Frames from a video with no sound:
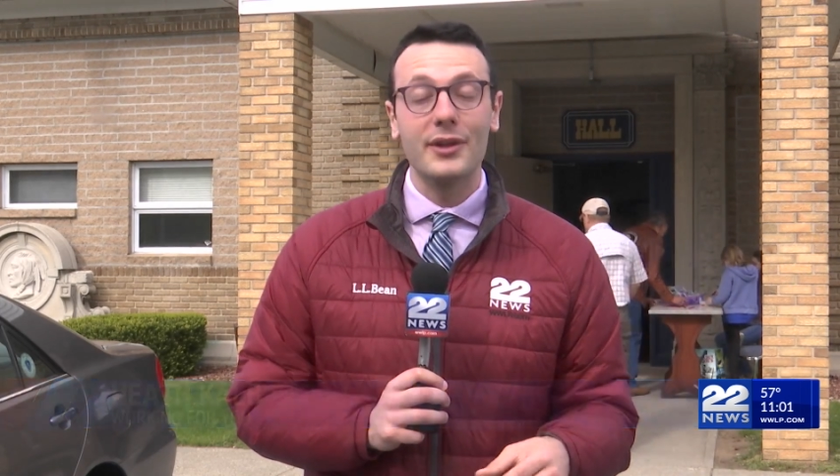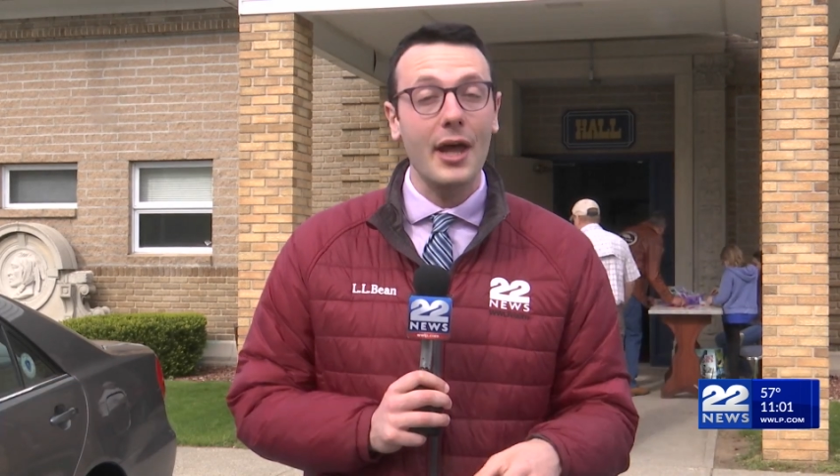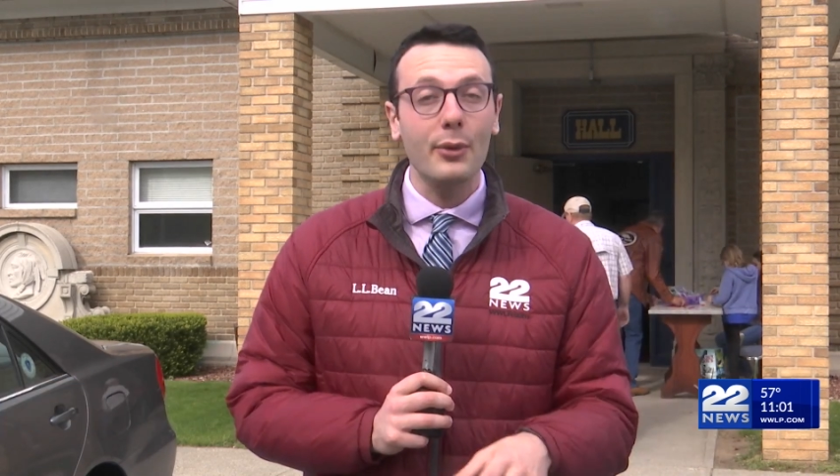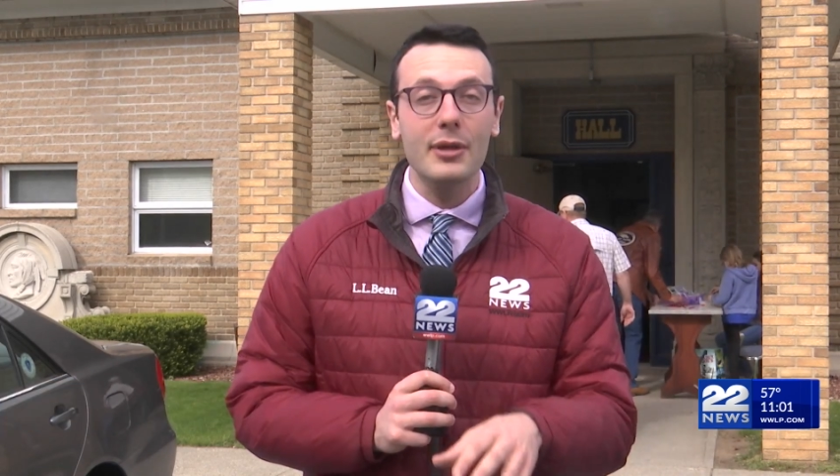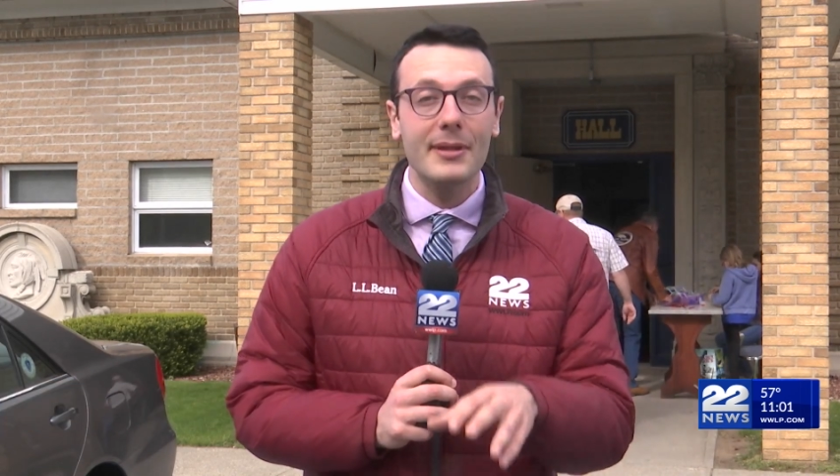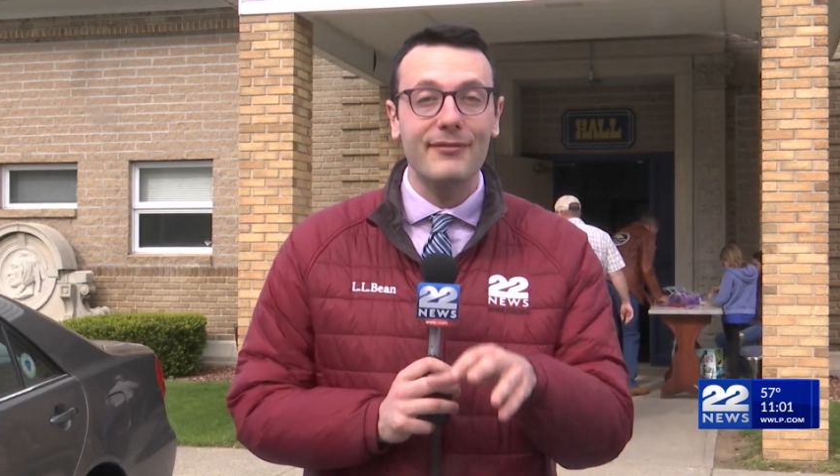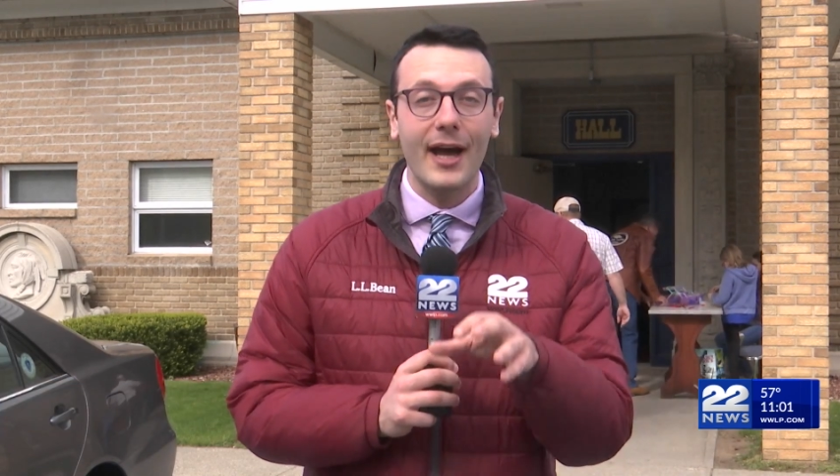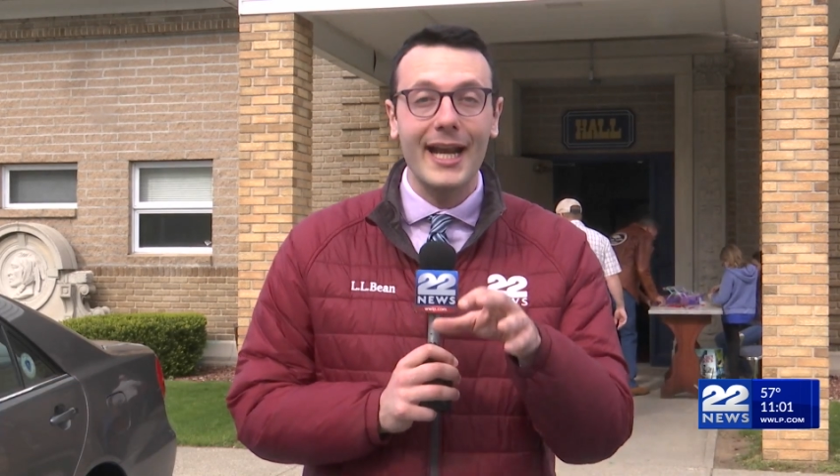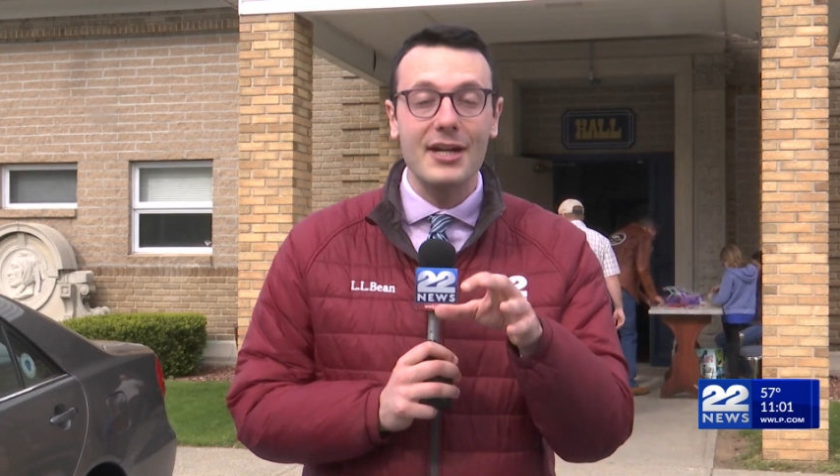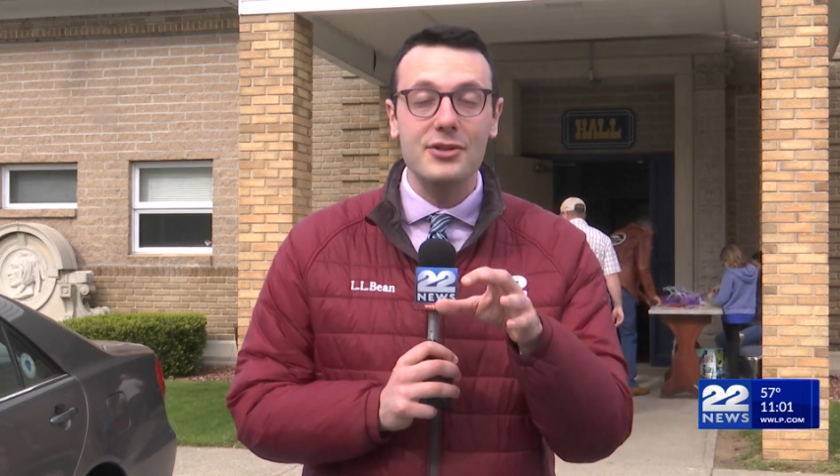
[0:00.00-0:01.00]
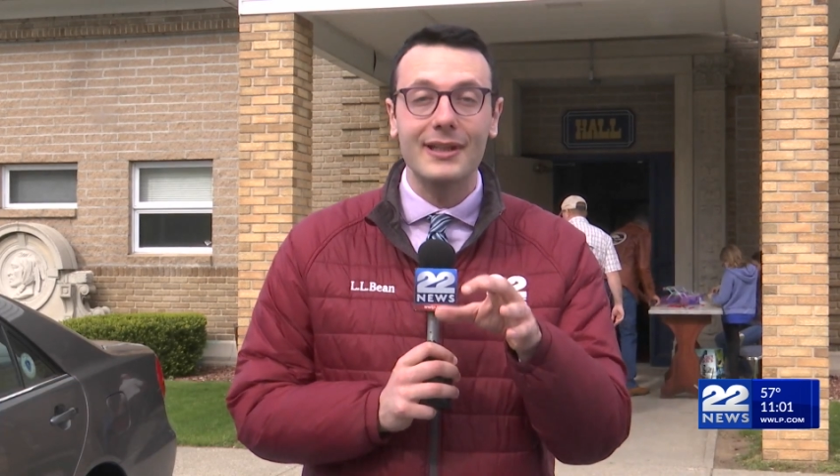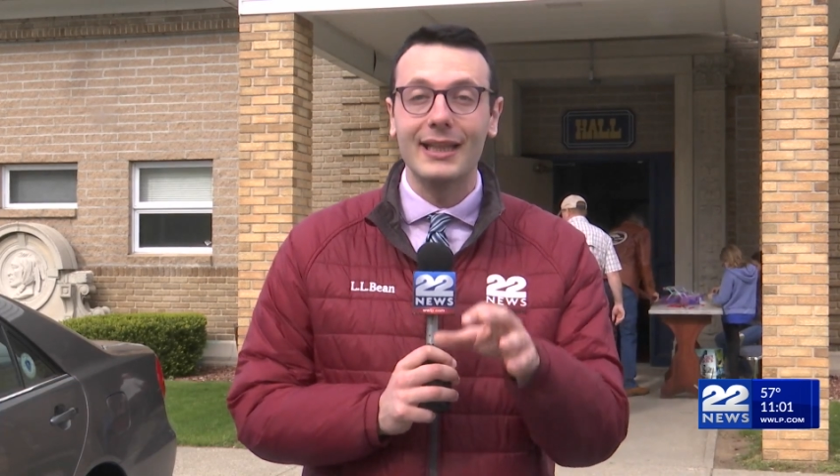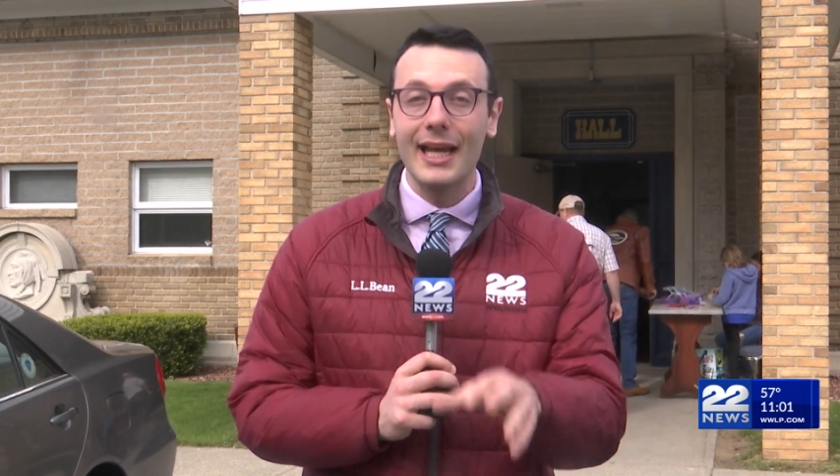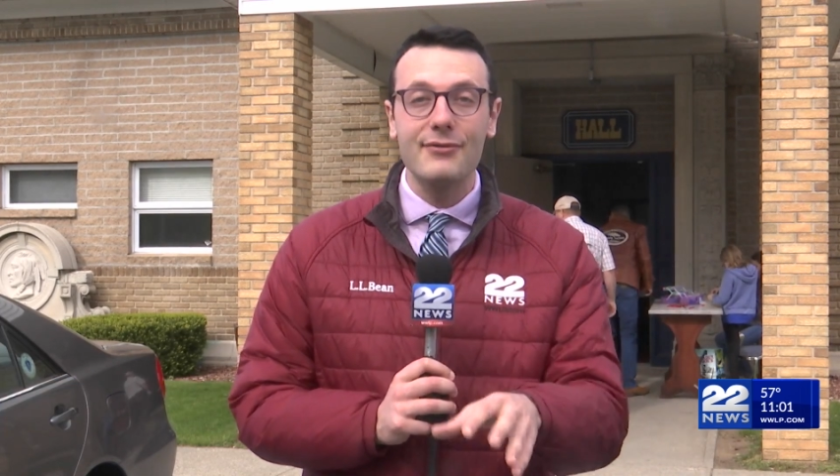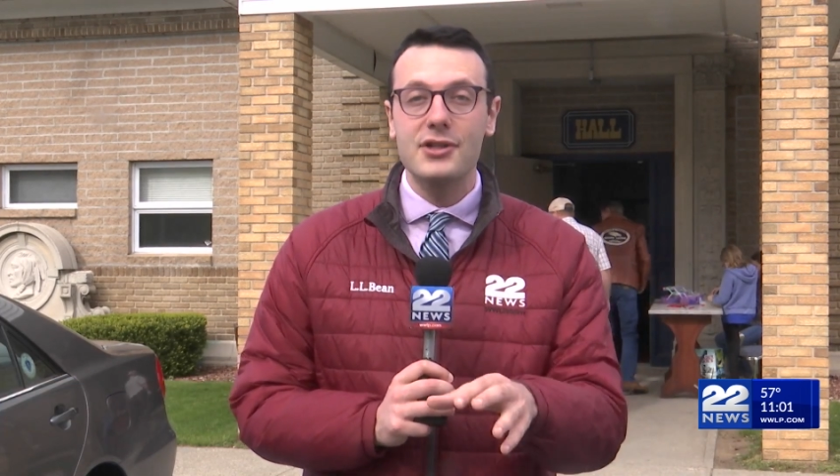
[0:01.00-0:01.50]
not only be financially
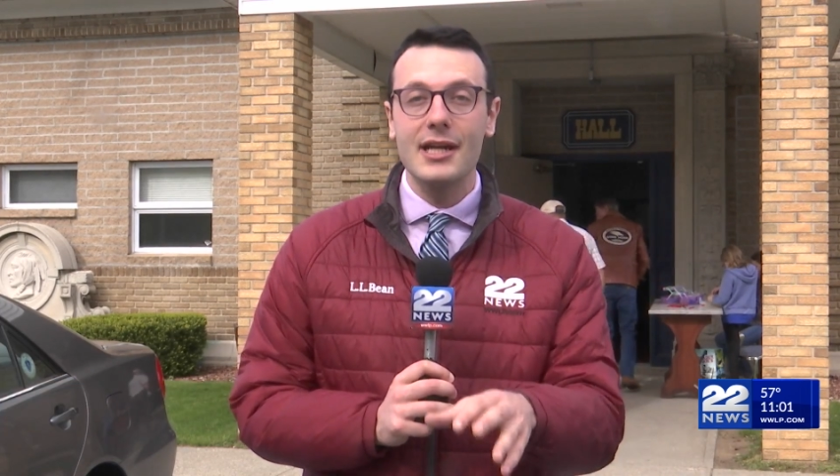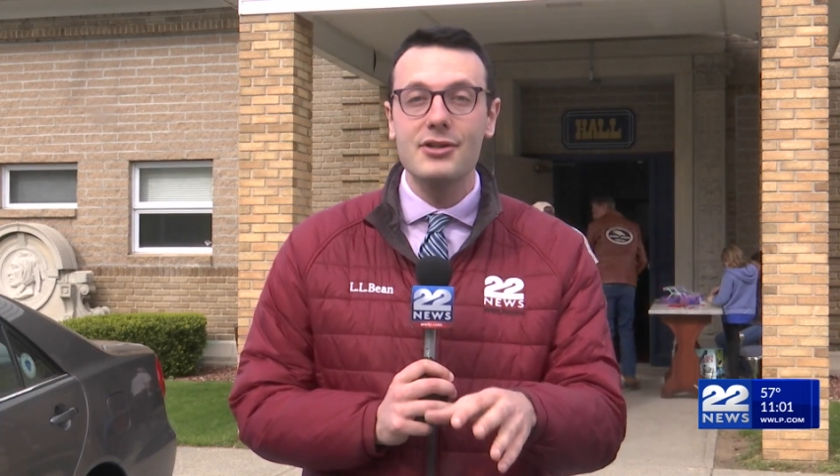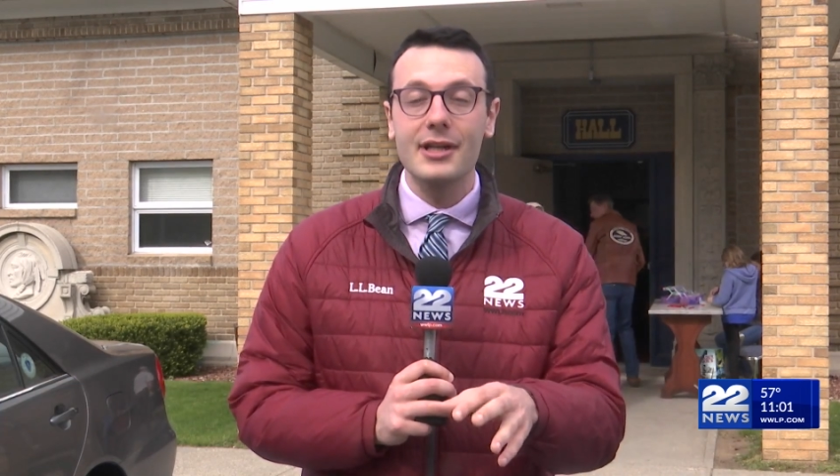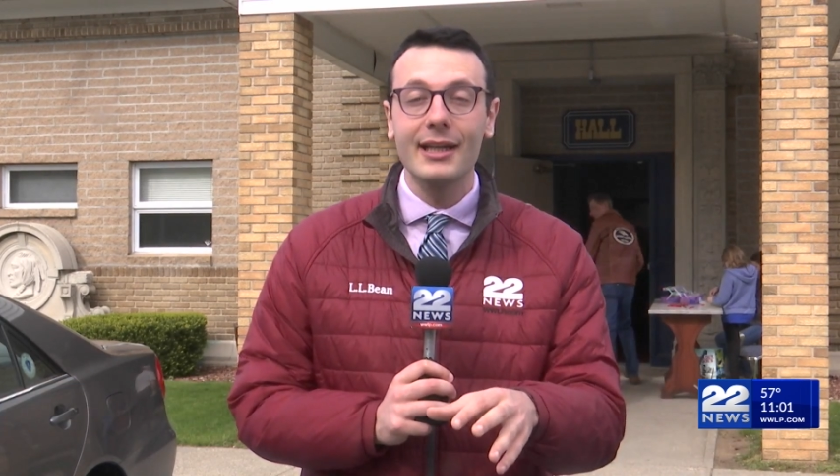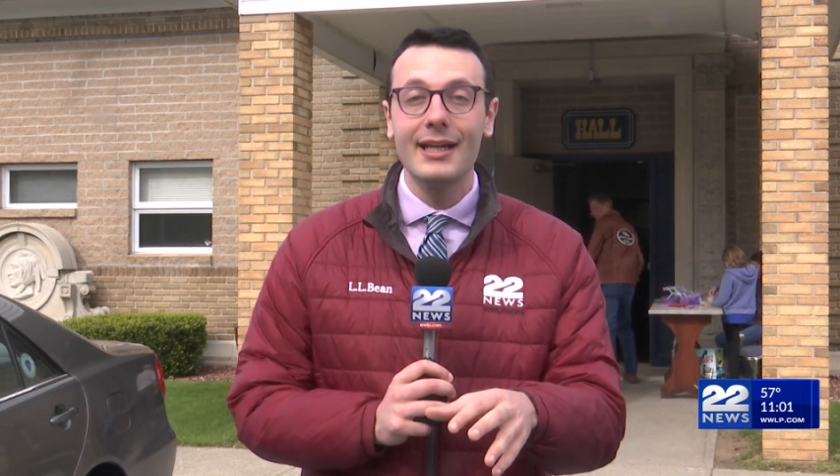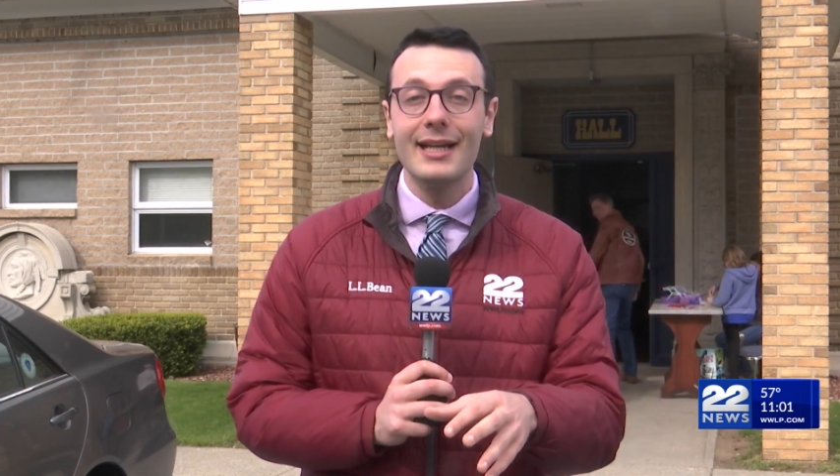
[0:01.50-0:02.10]
life-changing,